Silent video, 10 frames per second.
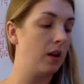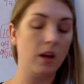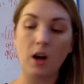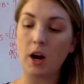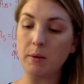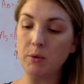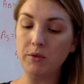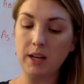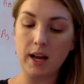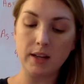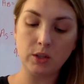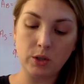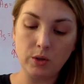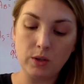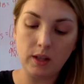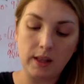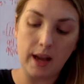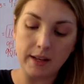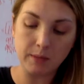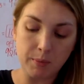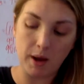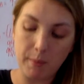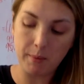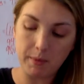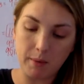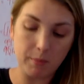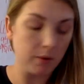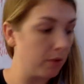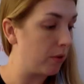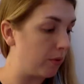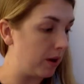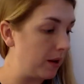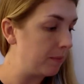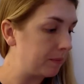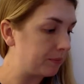All right, moving on to the last problem, number 3.